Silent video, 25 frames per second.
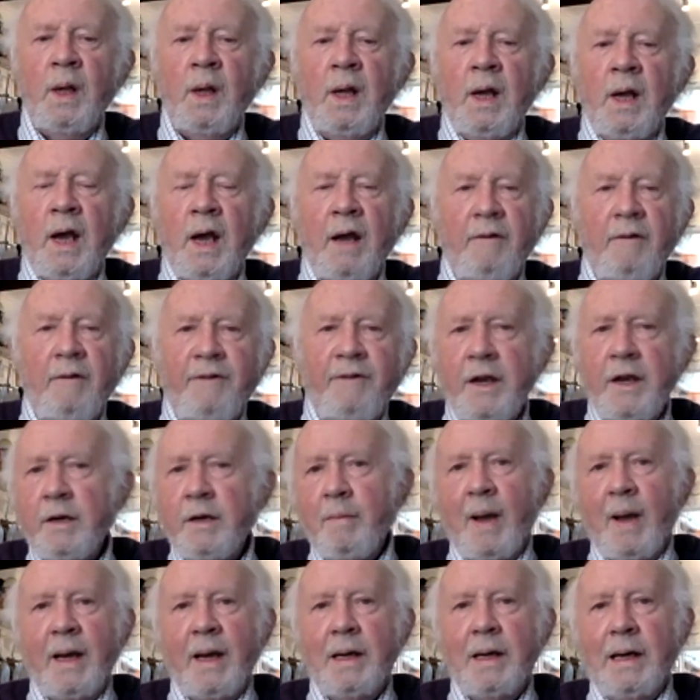And
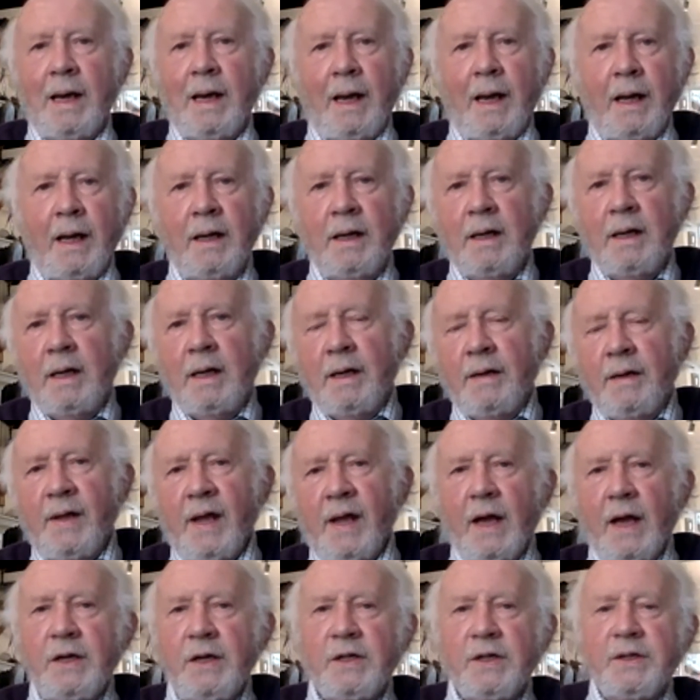fundamentally,
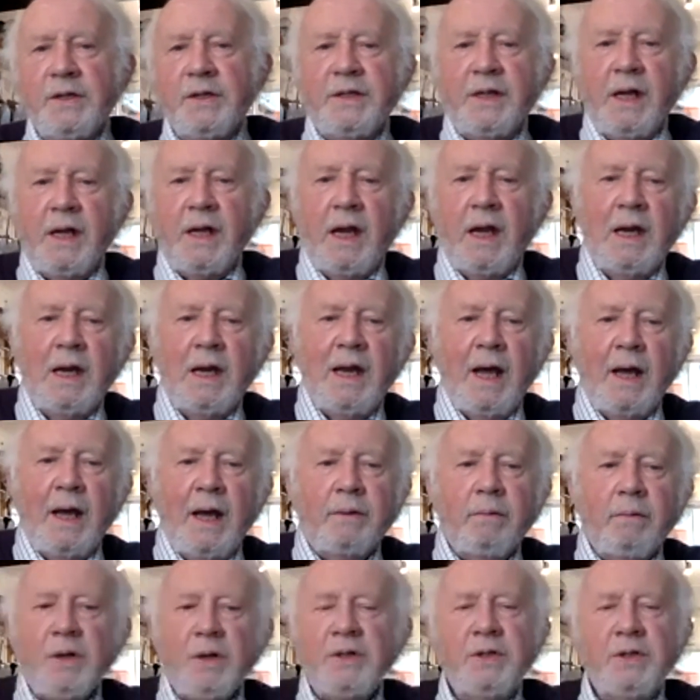the agency he
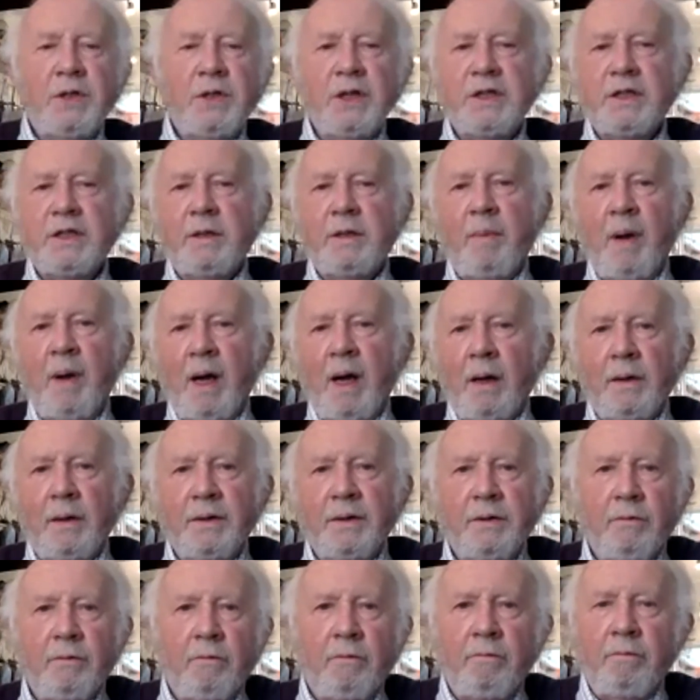led wasn't just
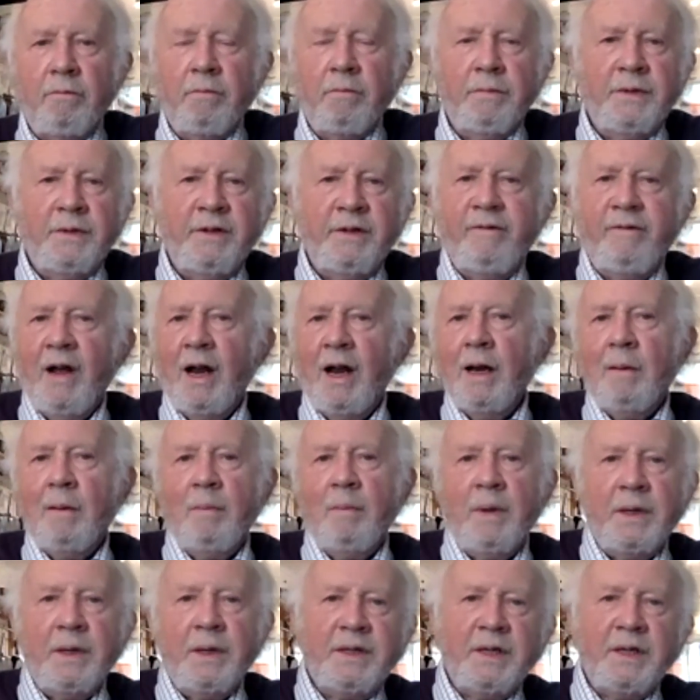about
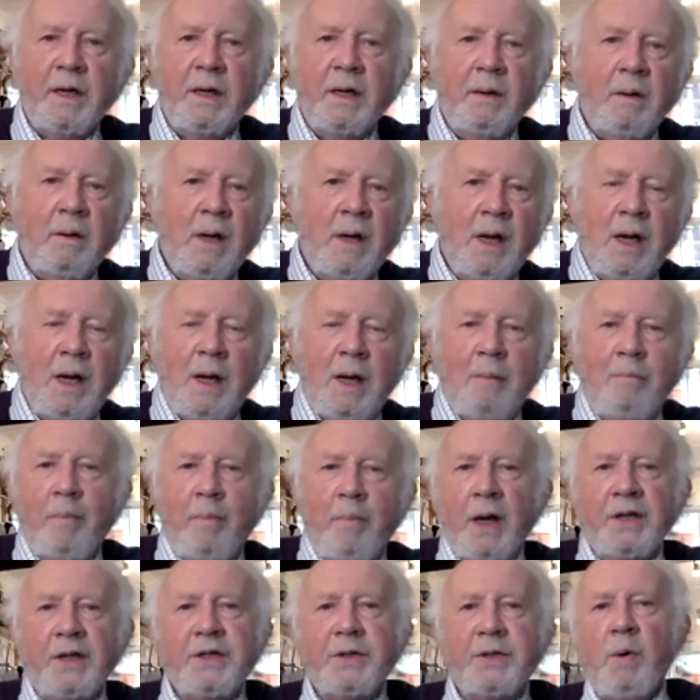development in
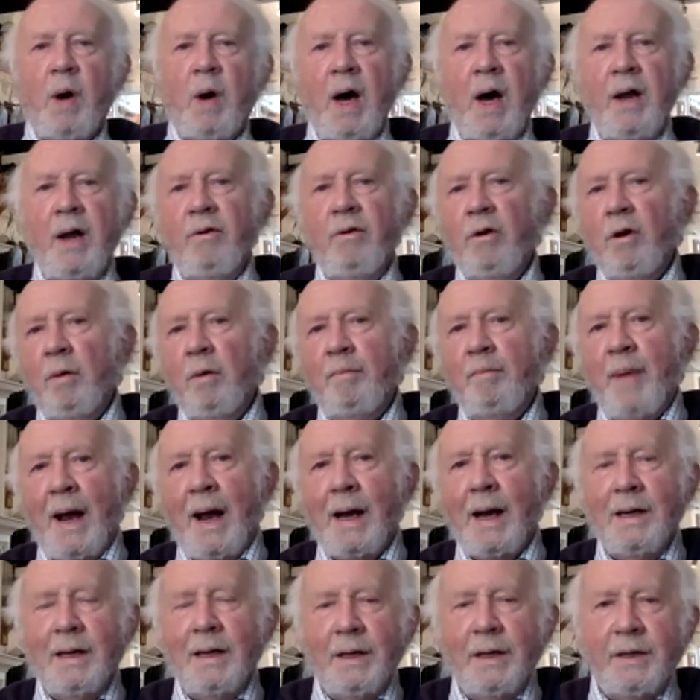Botswana or
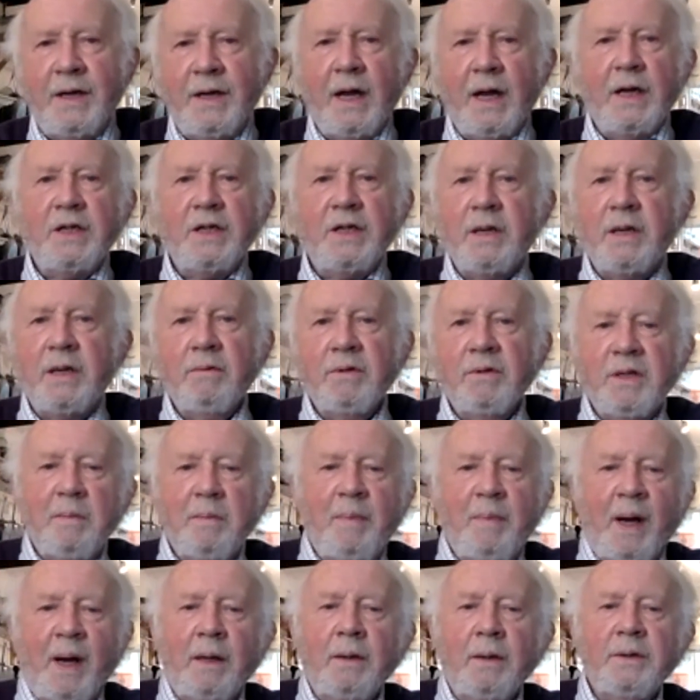Bangladesh. It was
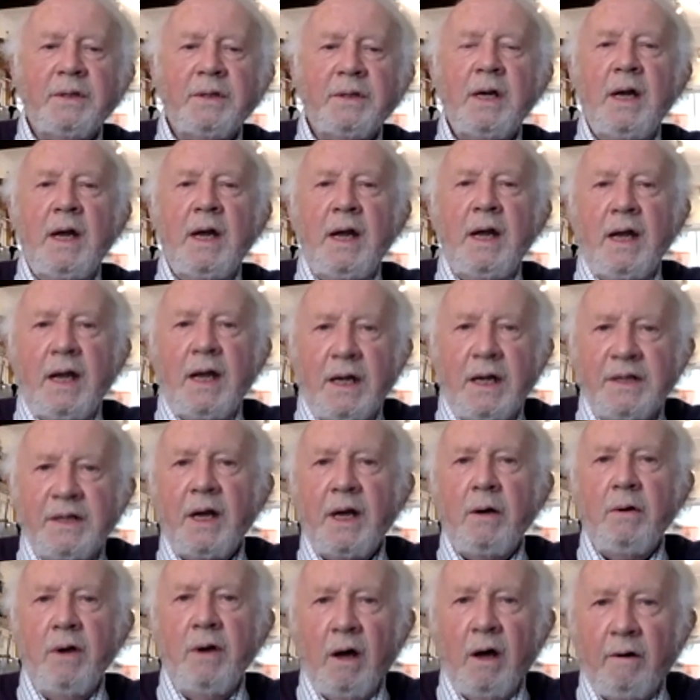about his
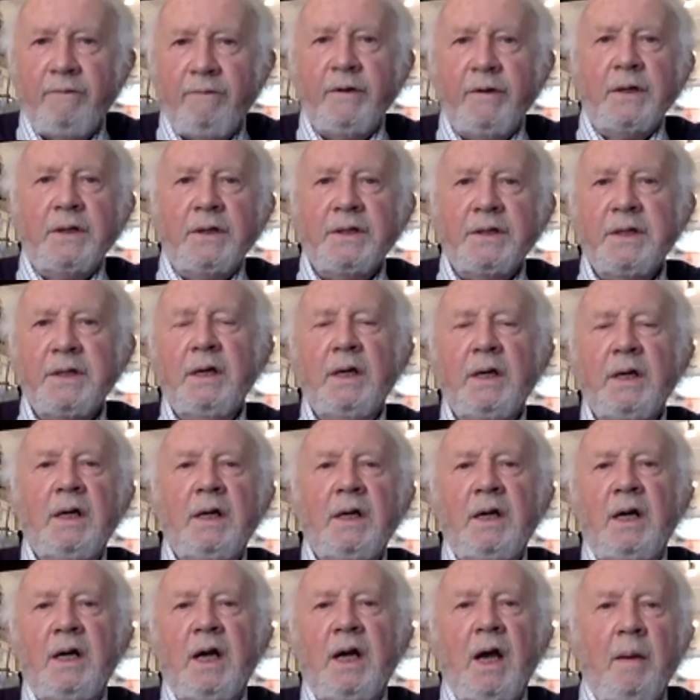own office,
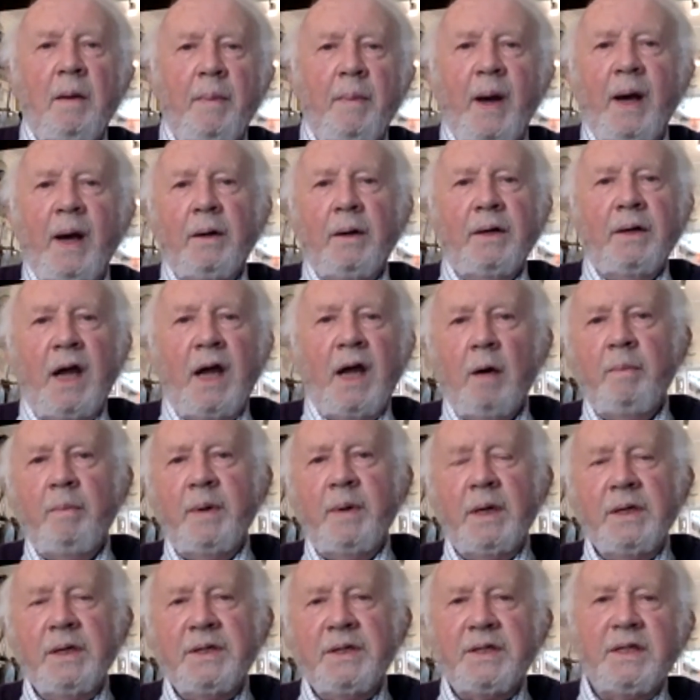about
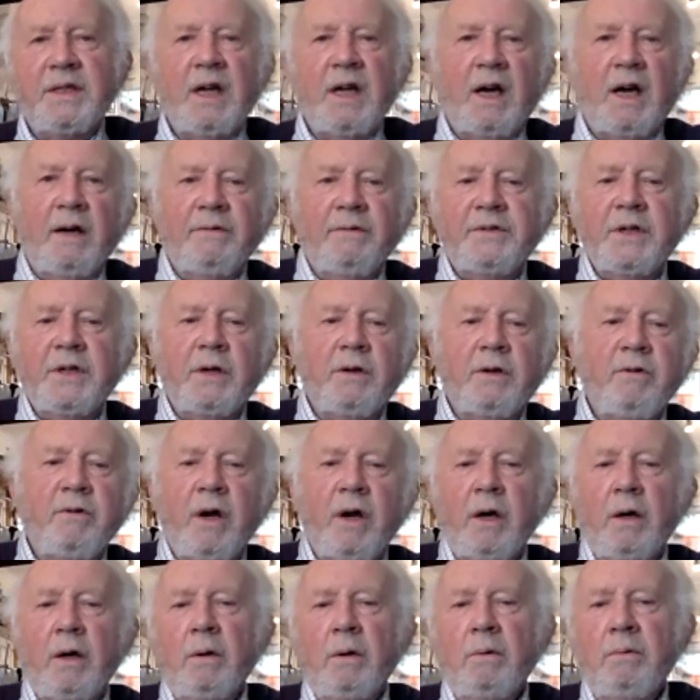helping staff to
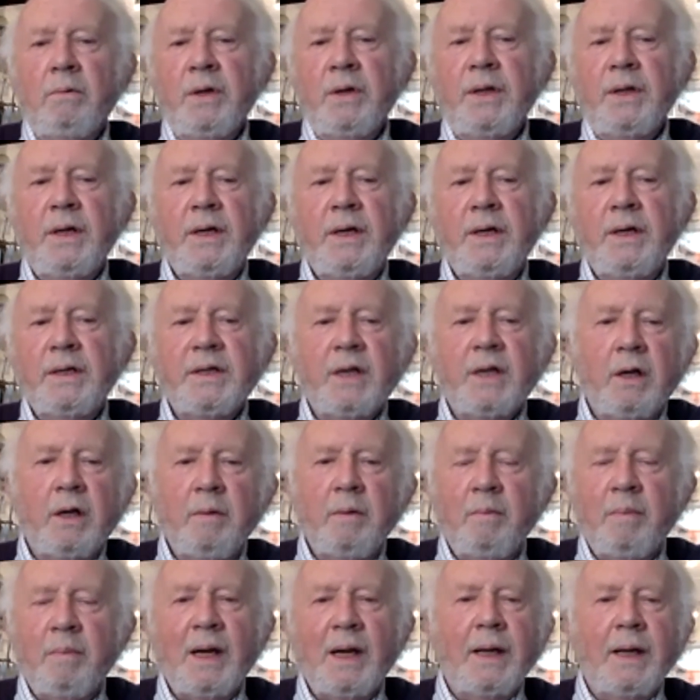grow within his
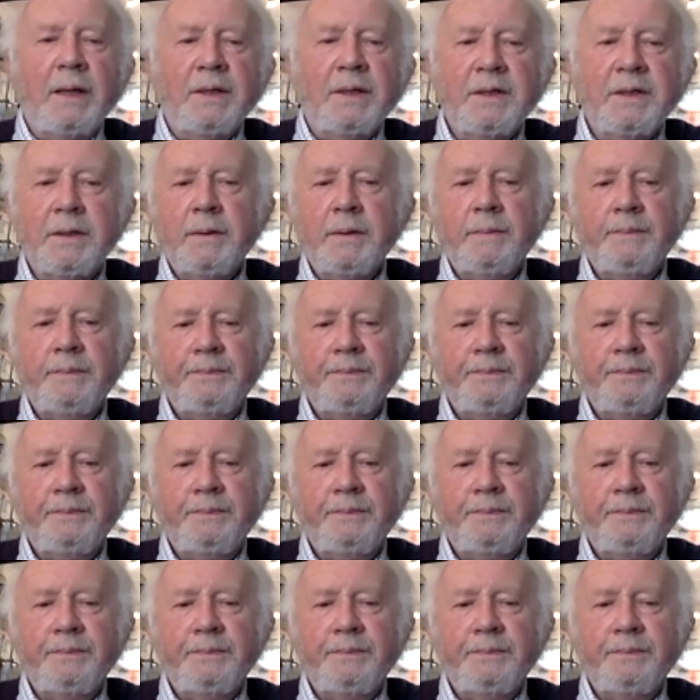own place.